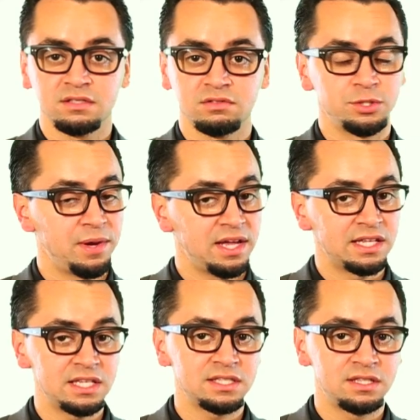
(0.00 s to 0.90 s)
Japan
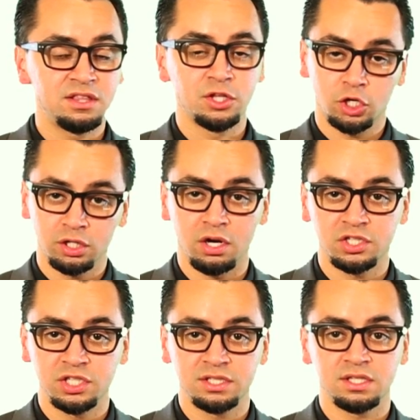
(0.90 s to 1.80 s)
is the third
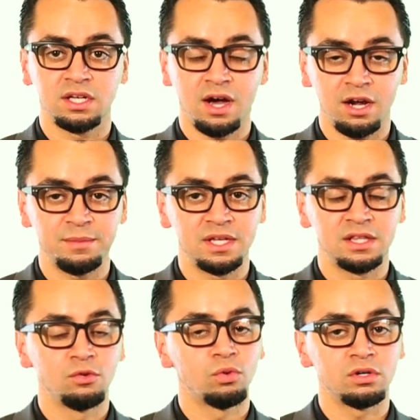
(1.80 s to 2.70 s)
largest economy in
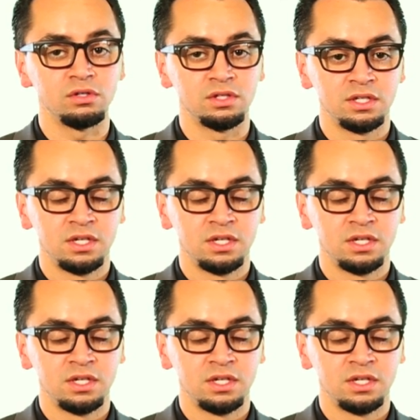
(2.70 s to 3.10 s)
the world.